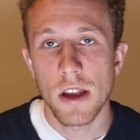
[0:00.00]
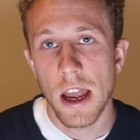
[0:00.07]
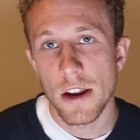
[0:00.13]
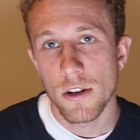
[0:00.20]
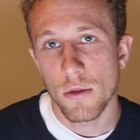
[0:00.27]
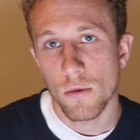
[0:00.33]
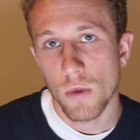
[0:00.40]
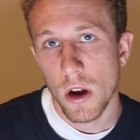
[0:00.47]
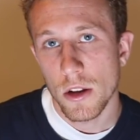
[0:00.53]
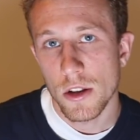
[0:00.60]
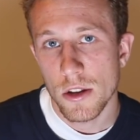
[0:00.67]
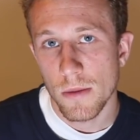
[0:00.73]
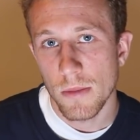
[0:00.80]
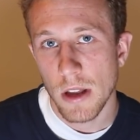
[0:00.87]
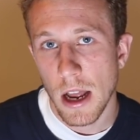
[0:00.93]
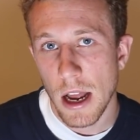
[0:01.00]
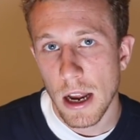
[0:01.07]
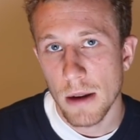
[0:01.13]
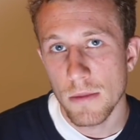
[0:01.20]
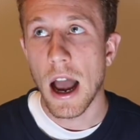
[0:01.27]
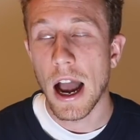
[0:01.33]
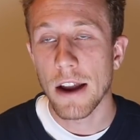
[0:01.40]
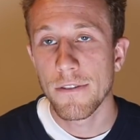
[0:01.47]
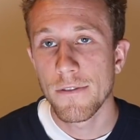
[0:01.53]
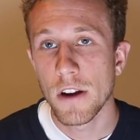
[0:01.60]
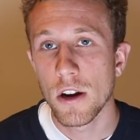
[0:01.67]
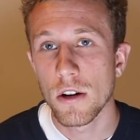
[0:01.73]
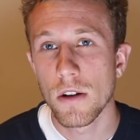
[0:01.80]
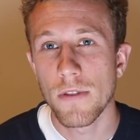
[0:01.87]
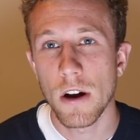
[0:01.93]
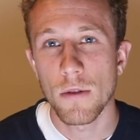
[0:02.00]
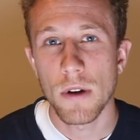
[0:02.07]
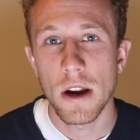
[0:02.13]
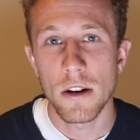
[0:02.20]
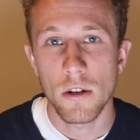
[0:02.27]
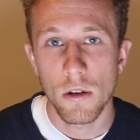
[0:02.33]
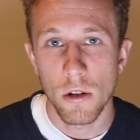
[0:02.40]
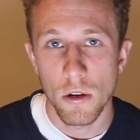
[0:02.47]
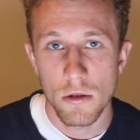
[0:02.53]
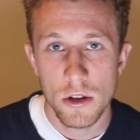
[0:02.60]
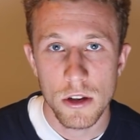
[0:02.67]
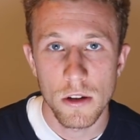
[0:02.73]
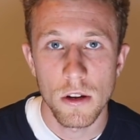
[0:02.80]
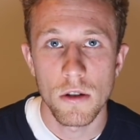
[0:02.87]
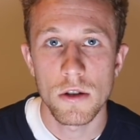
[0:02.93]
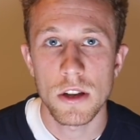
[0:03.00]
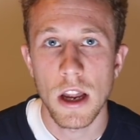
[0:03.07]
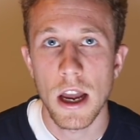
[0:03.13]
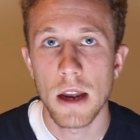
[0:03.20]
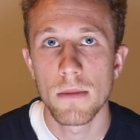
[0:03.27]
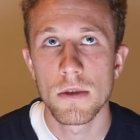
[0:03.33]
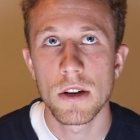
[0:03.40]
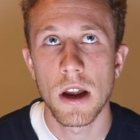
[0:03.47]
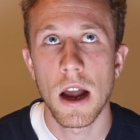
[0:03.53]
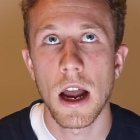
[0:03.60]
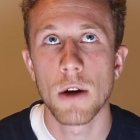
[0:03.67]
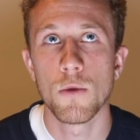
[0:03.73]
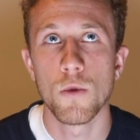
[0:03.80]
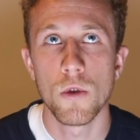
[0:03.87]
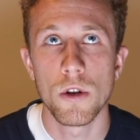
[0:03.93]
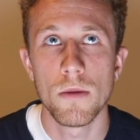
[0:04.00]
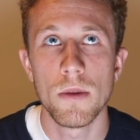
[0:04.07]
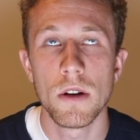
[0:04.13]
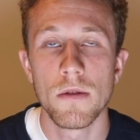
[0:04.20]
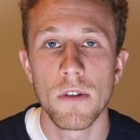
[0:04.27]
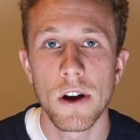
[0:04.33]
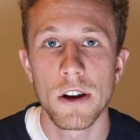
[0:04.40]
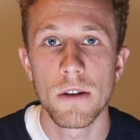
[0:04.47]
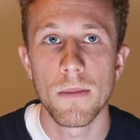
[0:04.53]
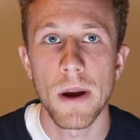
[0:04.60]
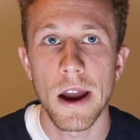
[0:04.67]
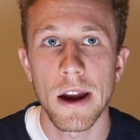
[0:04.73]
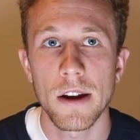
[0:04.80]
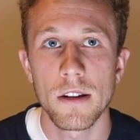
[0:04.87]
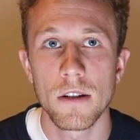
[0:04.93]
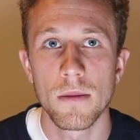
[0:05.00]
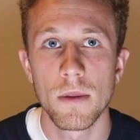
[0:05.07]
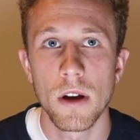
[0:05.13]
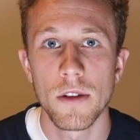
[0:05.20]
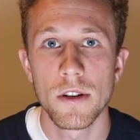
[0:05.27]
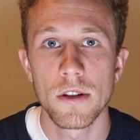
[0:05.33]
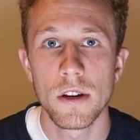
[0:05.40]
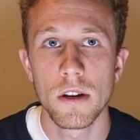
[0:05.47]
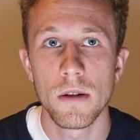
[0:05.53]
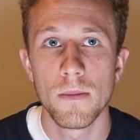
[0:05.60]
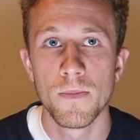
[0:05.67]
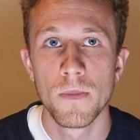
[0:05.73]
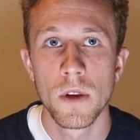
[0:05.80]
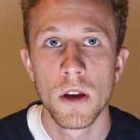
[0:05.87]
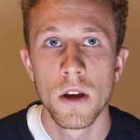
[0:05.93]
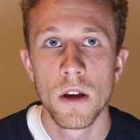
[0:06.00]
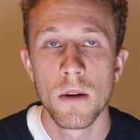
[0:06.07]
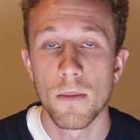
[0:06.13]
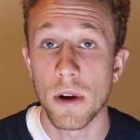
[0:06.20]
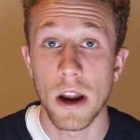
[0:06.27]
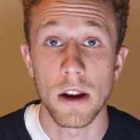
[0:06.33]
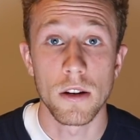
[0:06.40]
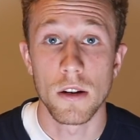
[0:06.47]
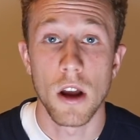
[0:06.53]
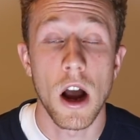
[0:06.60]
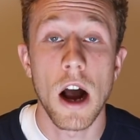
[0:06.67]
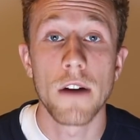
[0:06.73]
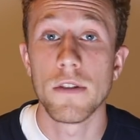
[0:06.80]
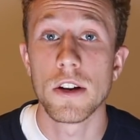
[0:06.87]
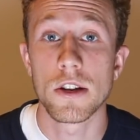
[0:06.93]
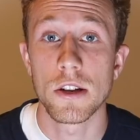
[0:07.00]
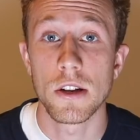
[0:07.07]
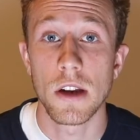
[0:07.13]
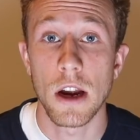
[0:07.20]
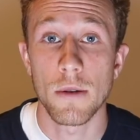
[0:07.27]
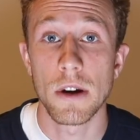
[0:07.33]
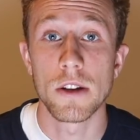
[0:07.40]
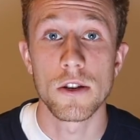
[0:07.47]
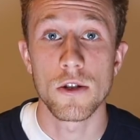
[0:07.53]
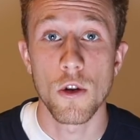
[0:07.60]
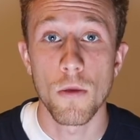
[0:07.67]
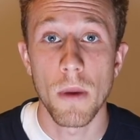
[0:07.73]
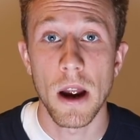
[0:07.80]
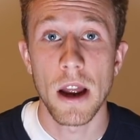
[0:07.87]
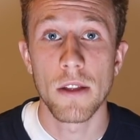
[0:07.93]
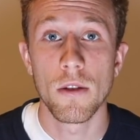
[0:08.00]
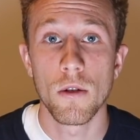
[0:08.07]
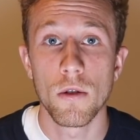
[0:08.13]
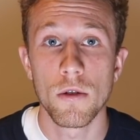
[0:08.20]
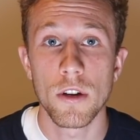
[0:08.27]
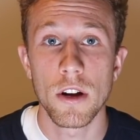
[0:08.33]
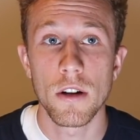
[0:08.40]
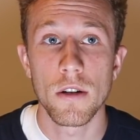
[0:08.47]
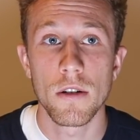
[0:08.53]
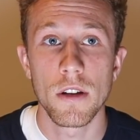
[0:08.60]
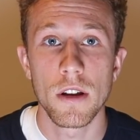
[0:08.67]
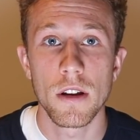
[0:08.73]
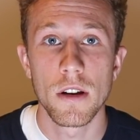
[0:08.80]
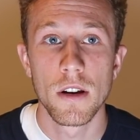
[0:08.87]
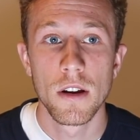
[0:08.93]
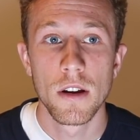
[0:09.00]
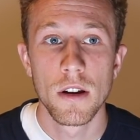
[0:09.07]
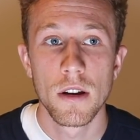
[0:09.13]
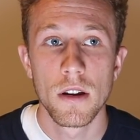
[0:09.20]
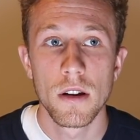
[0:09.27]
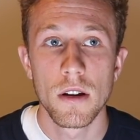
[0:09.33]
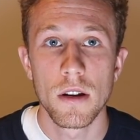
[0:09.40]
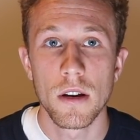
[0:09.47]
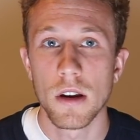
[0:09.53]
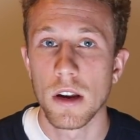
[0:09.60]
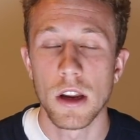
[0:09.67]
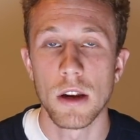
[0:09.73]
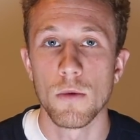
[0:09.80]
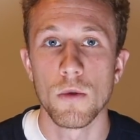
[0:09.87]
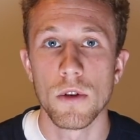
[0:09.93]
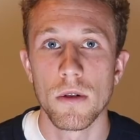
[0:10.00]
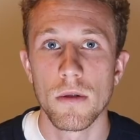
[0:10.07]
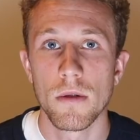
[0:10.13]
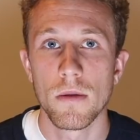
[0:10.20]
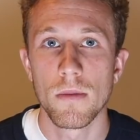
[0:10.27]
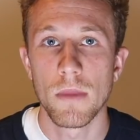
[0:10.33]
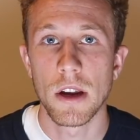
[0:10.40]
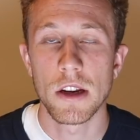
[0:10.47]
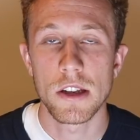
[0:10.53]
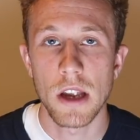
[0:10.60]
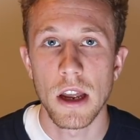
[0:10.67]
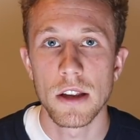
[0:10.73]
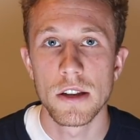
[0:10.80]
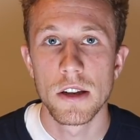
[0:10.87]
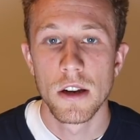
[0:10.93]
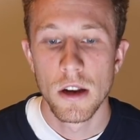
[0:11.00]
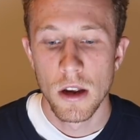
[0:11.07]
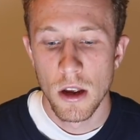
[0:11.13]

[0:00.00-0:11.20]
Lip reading: had to run some times. I figured if I ran close to those times, I would be invited back to be on the team, but I ran so bad the whole year that it wouldn't make sense.